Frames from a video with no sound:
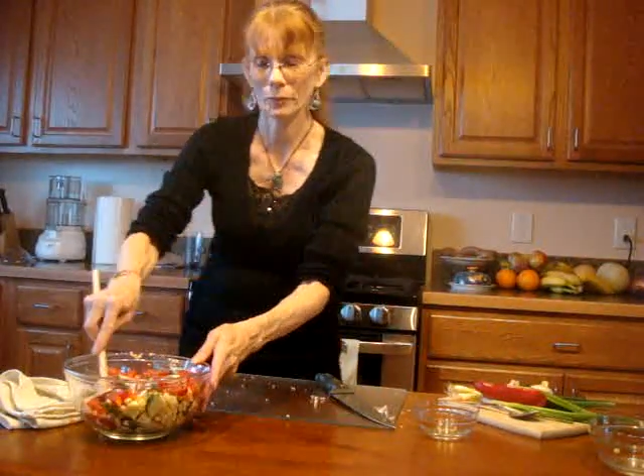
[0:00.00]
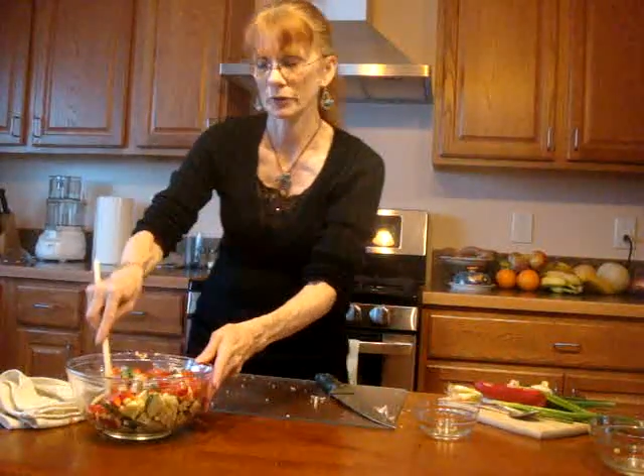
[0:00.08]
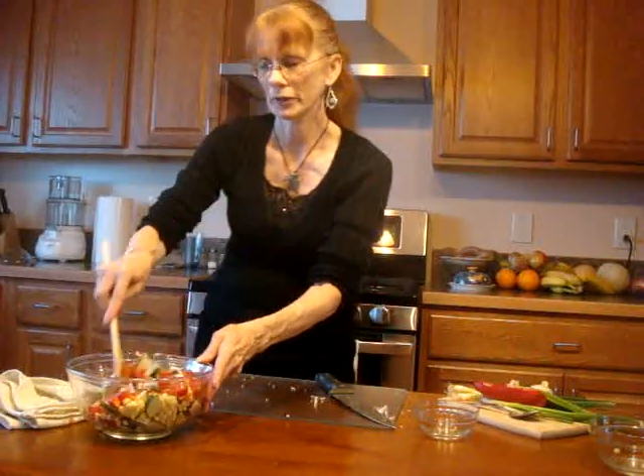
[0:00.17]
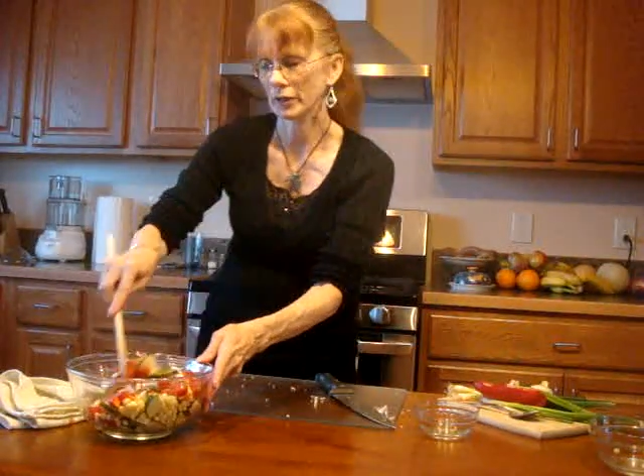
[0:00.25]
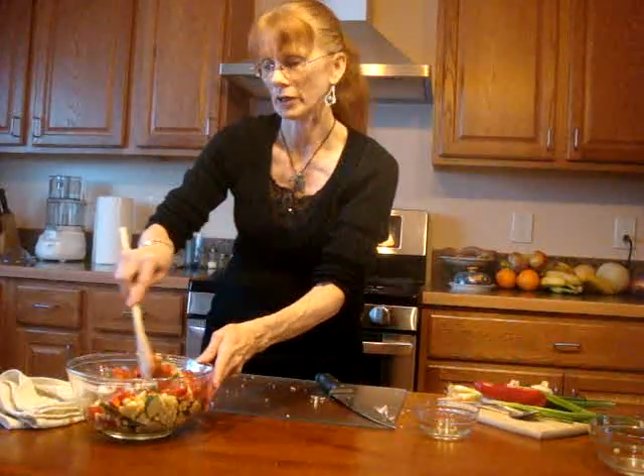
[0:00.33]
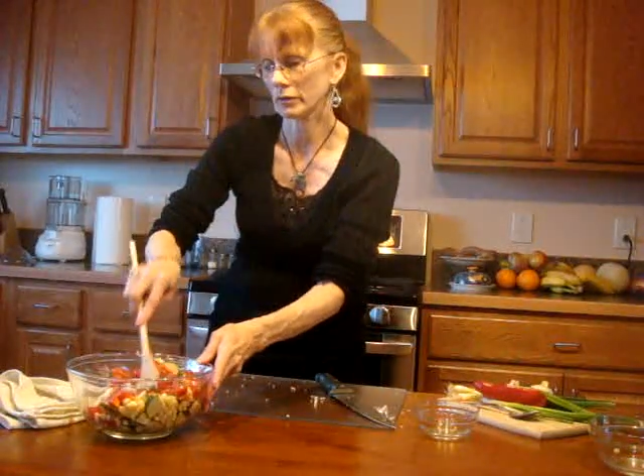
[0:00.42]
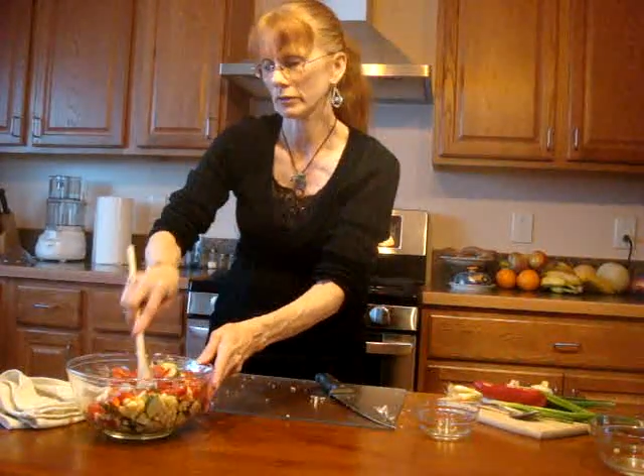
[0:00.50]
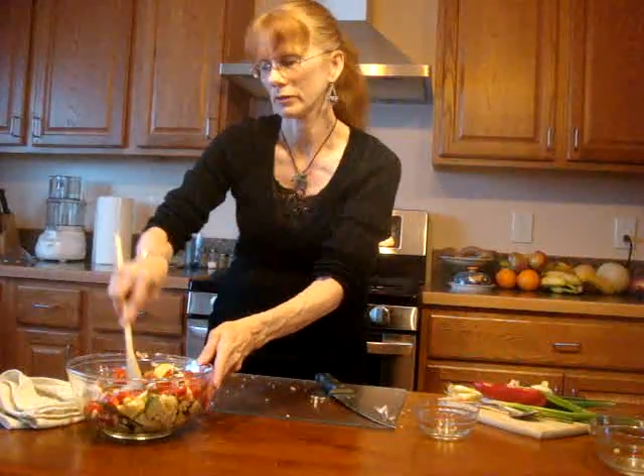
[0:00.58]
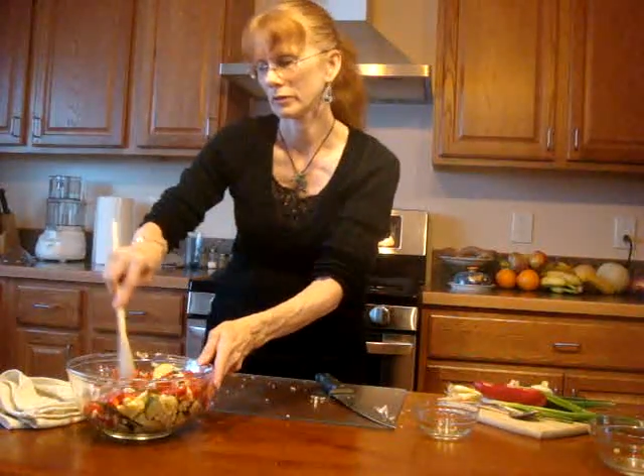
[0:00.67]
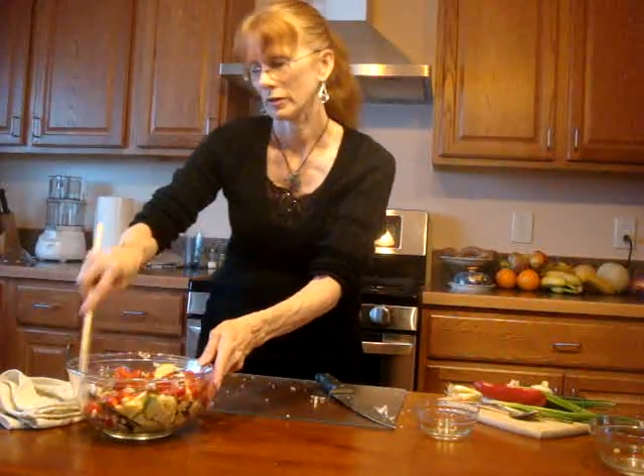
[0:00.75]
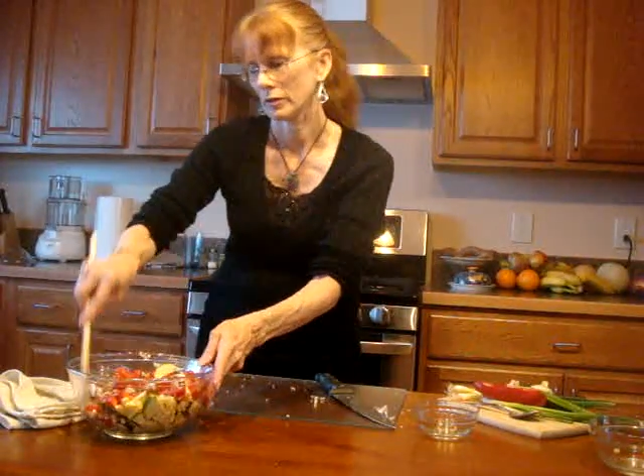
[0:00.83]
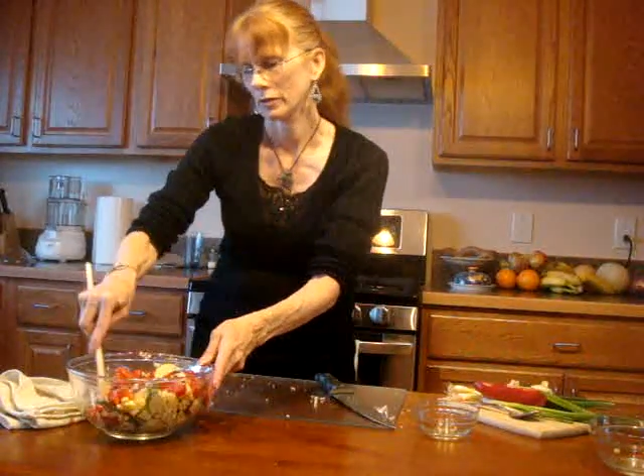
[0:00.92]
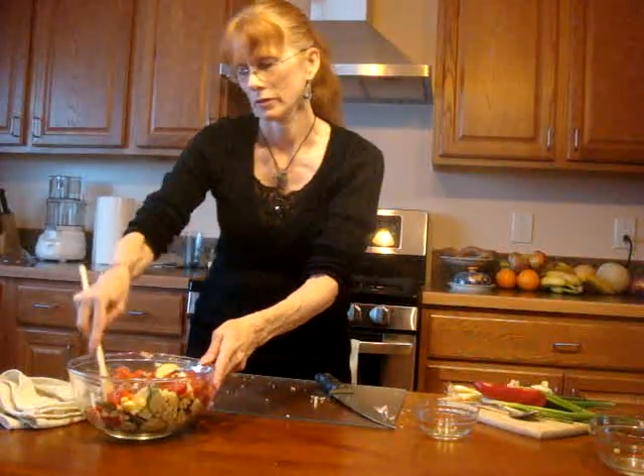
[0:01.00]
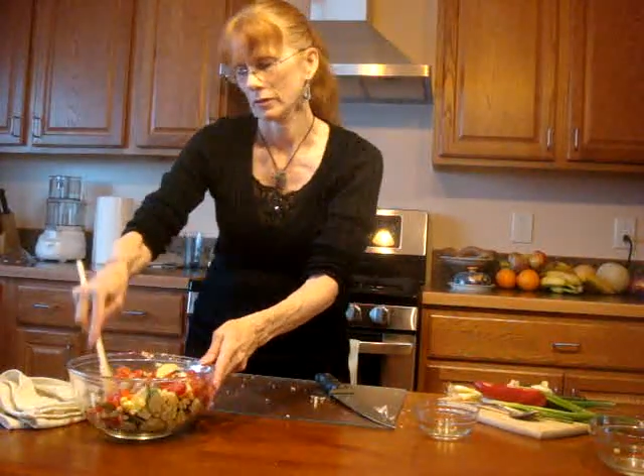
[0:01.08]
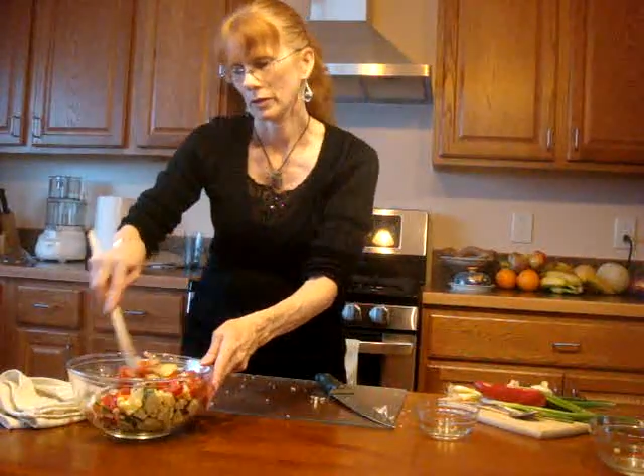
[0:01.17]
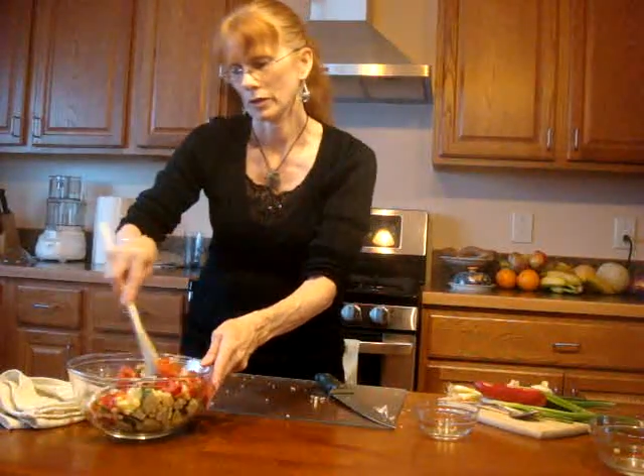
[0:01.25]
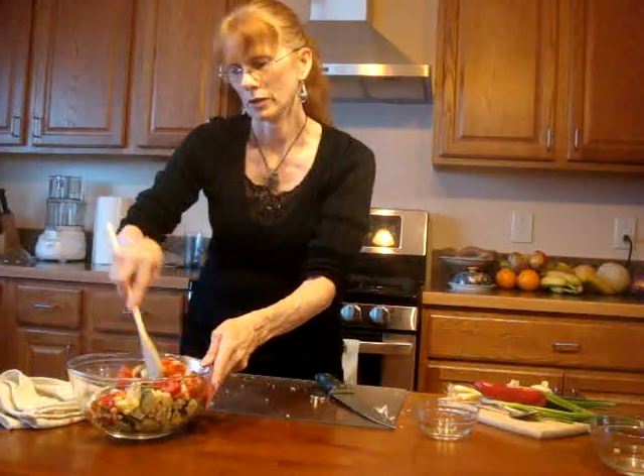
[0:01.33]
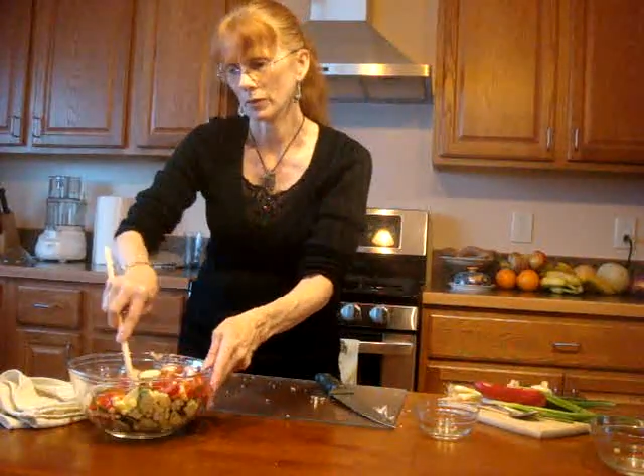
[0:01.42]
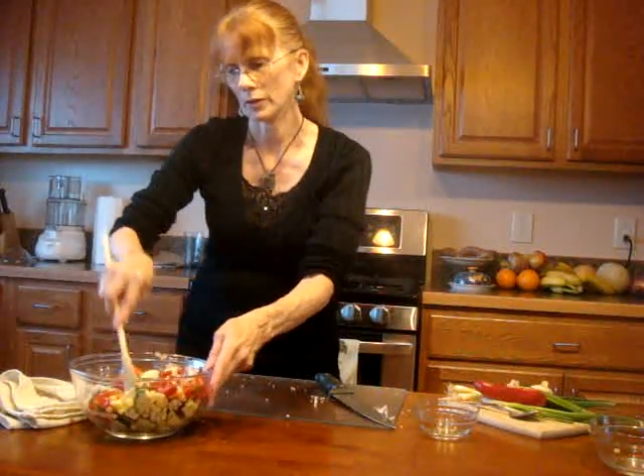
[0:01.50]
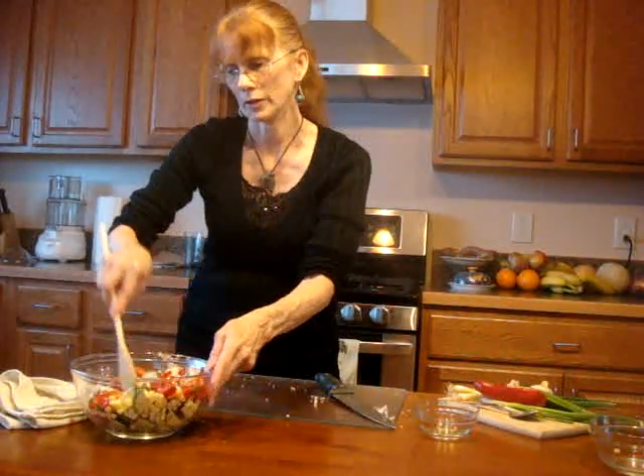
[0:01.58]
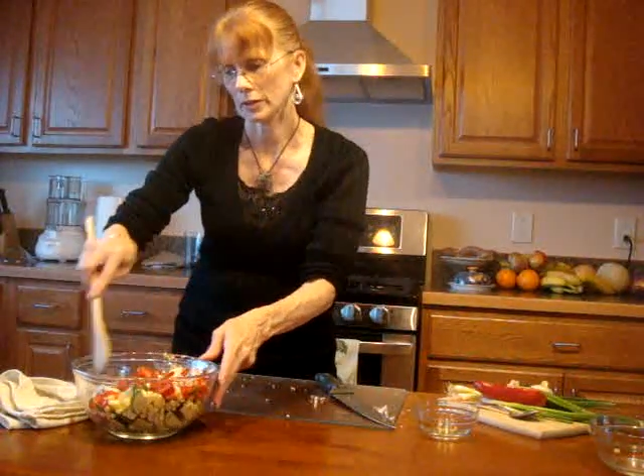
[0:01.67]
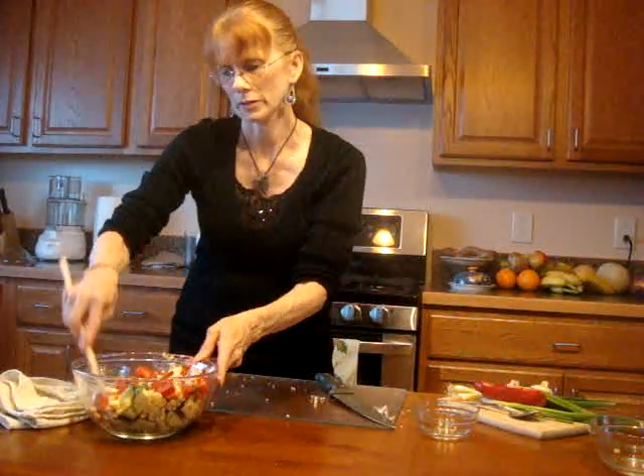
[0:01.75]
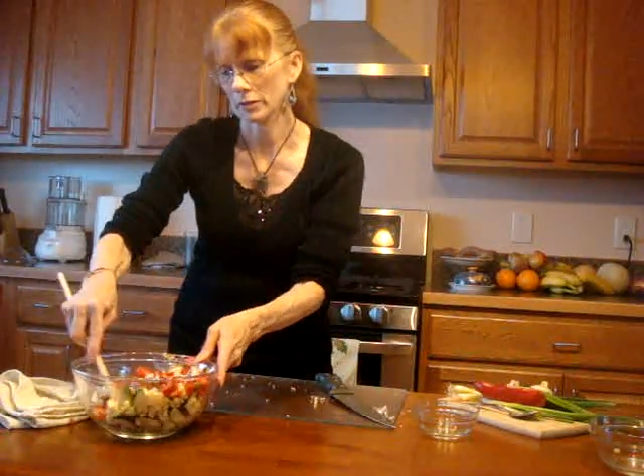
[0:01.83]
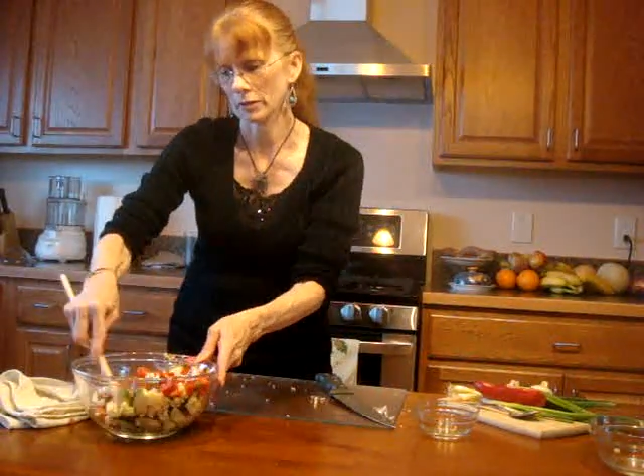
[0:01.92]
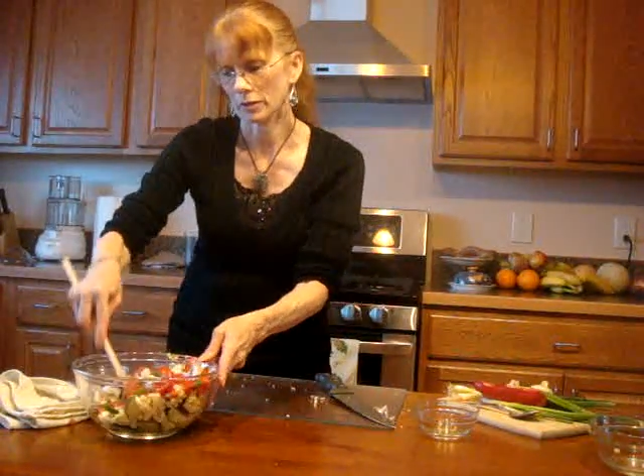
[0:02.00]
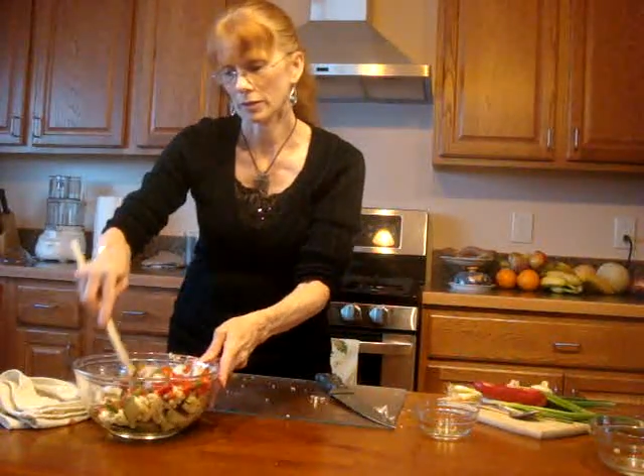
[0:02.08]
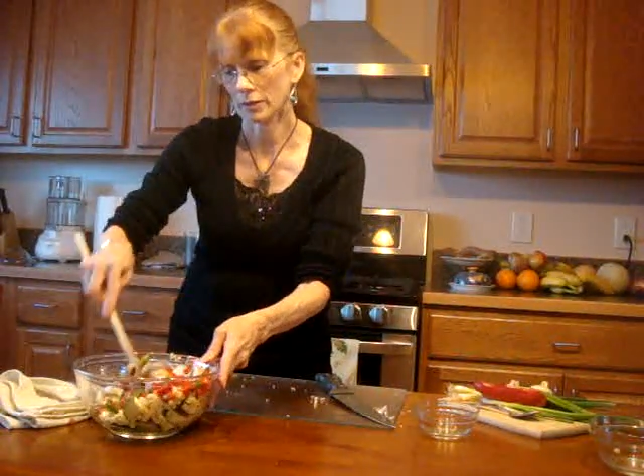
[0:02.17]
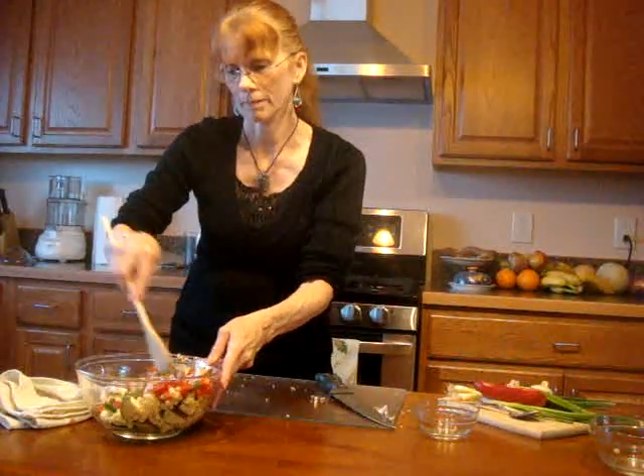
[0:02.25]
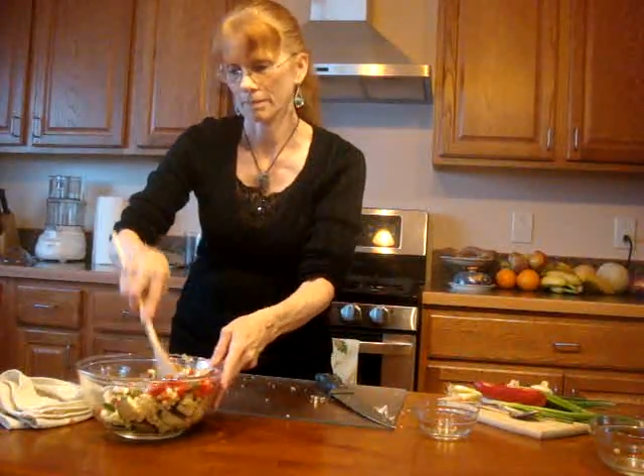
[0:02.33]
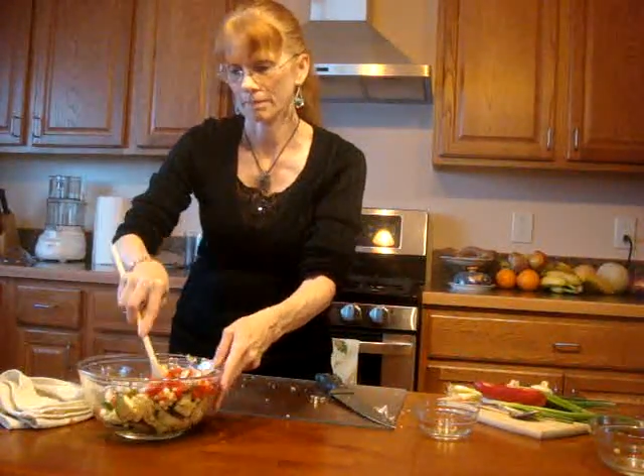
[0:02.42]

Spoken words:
put the other ingredients on it.